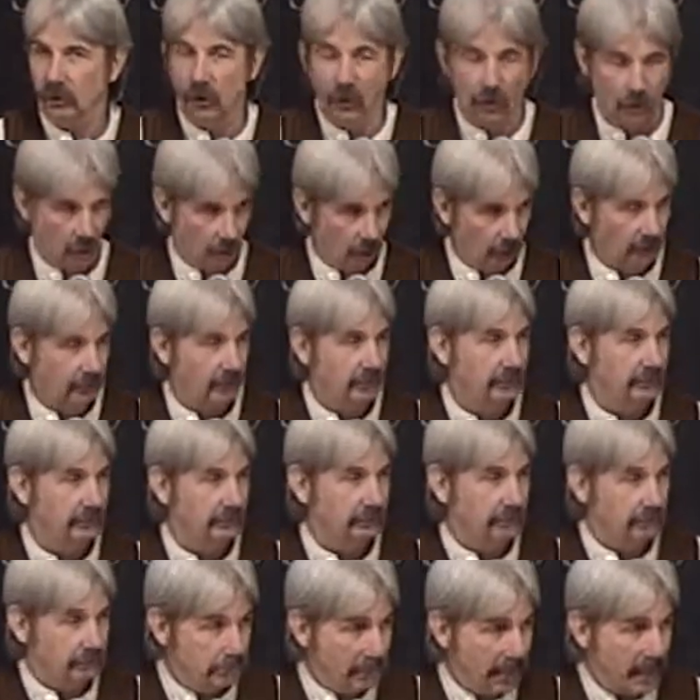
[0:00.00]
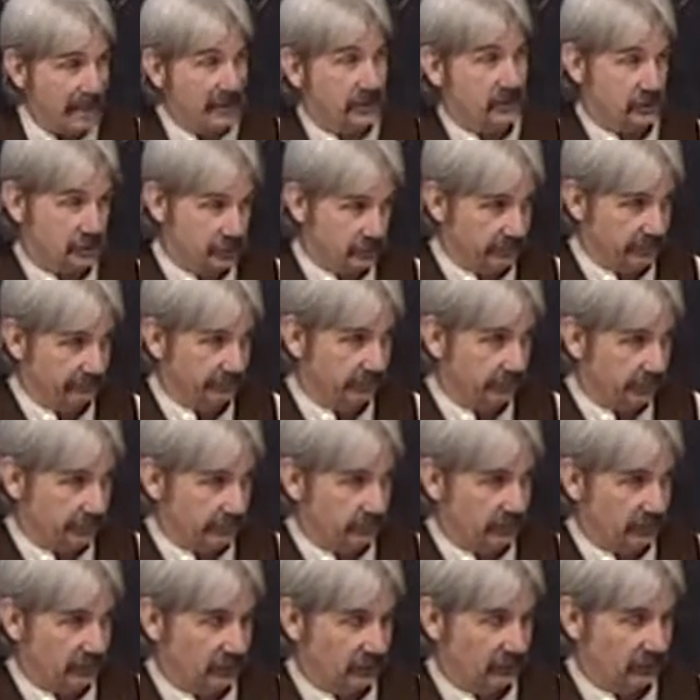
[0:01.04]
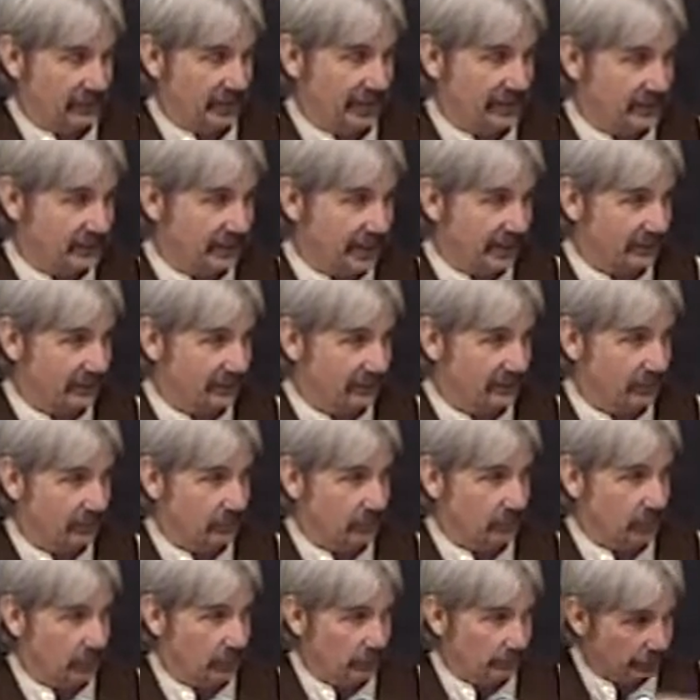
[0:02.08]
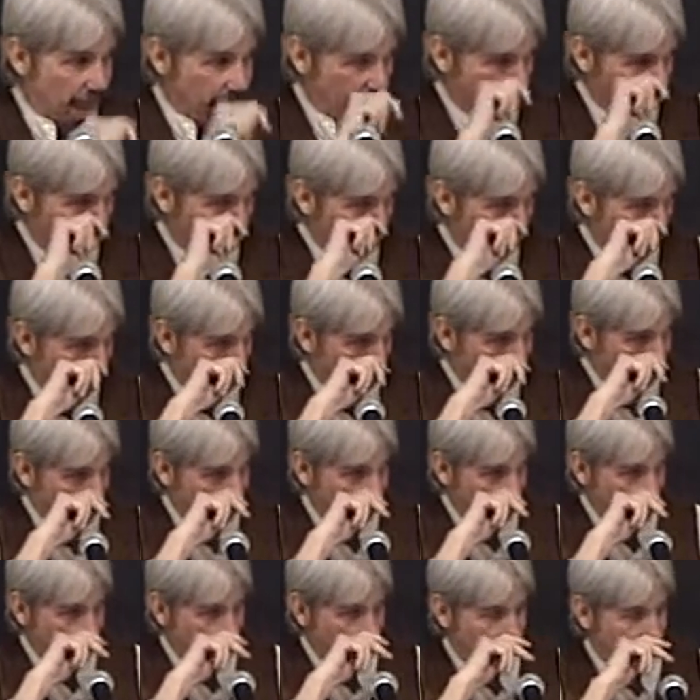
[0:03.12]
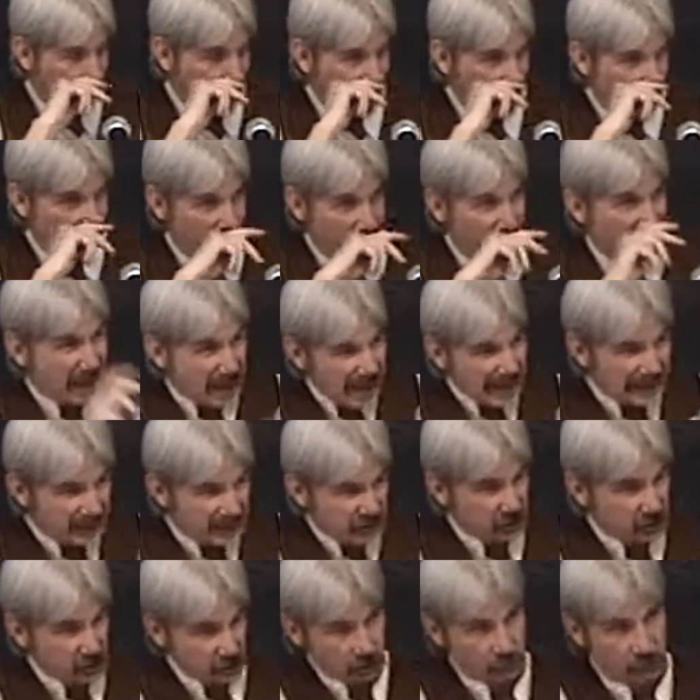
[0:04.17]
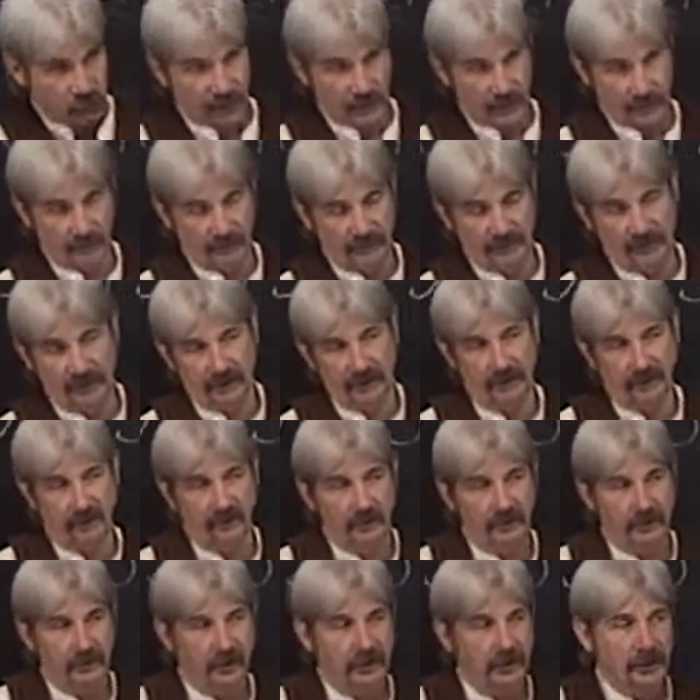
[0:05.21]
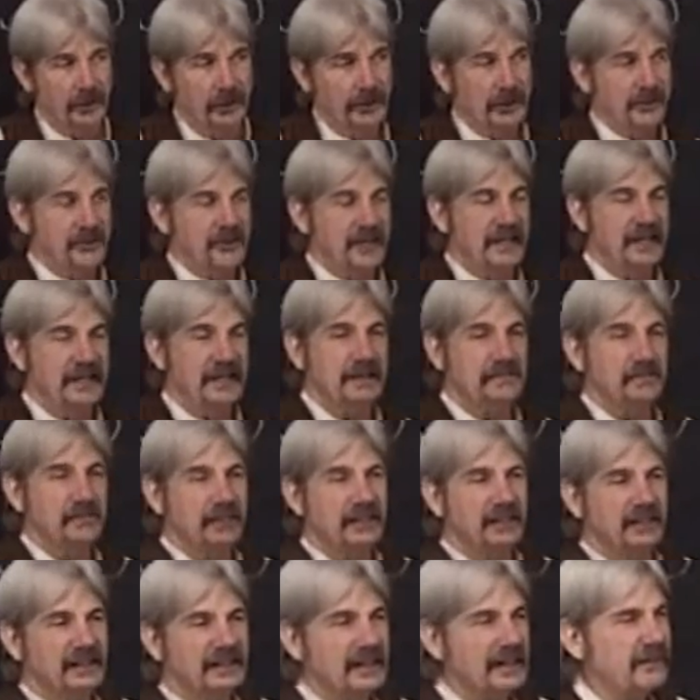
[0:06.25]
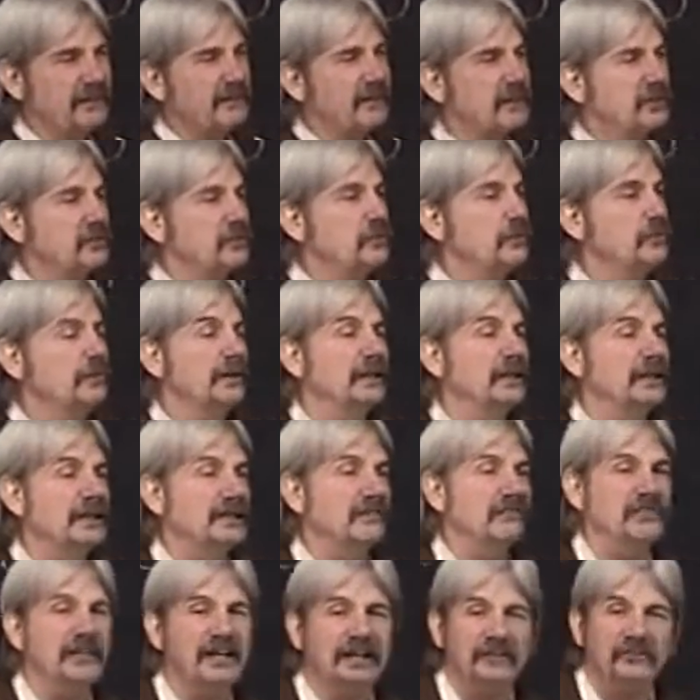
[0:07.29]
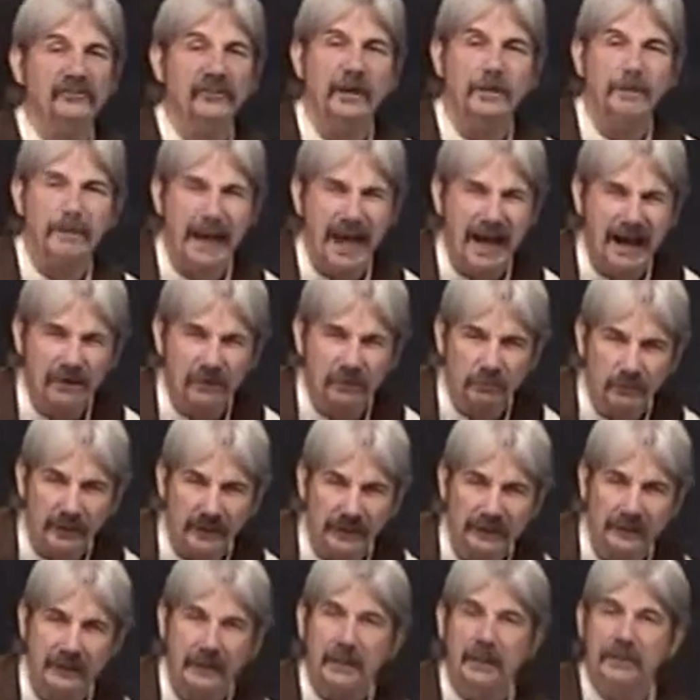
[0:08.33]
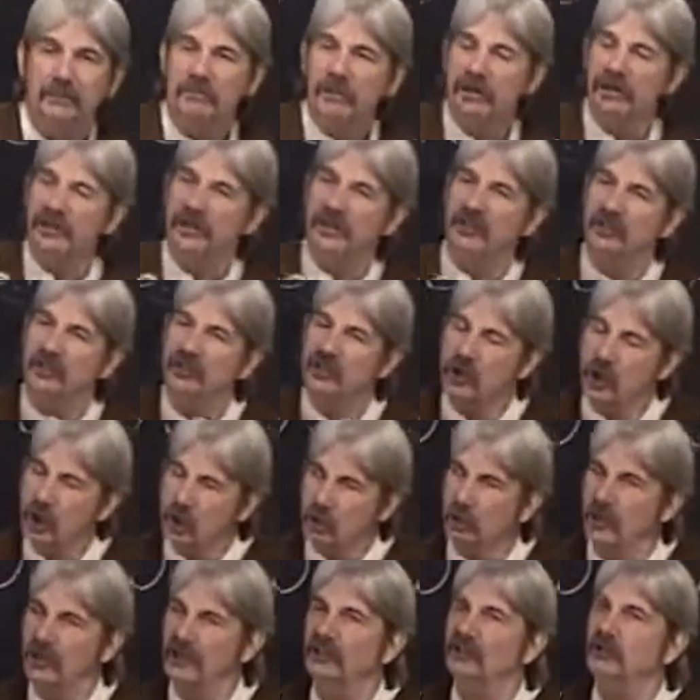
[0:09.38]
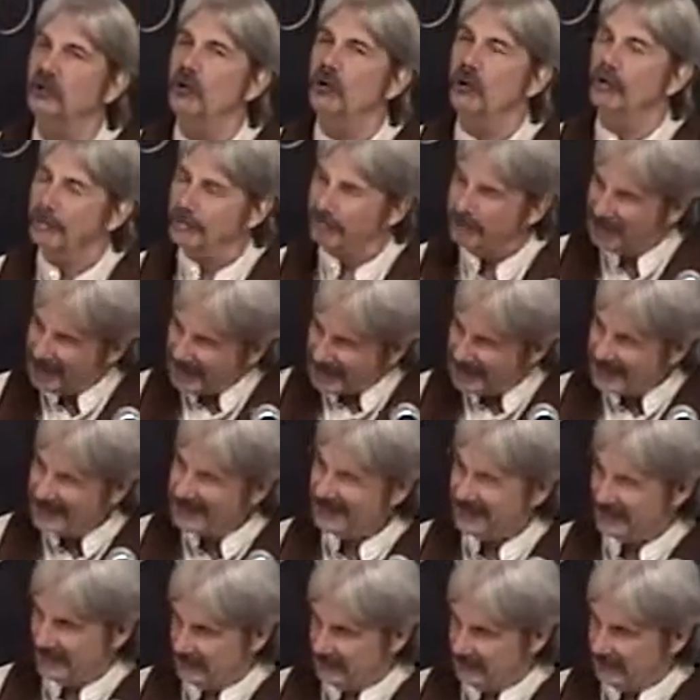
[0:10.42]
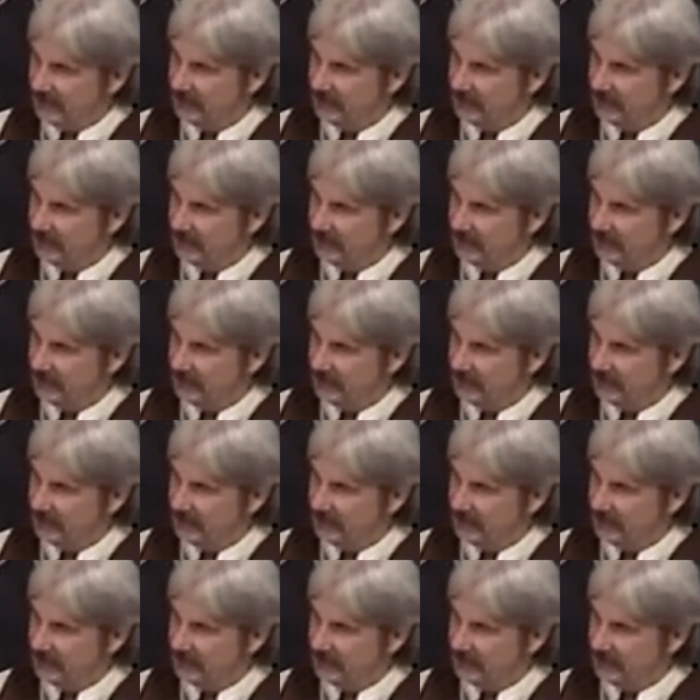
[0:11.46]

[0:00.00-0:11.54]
or makes you free, because that's actually the wording. Makes you something. That in believing, you believe things about me but in knowing you are made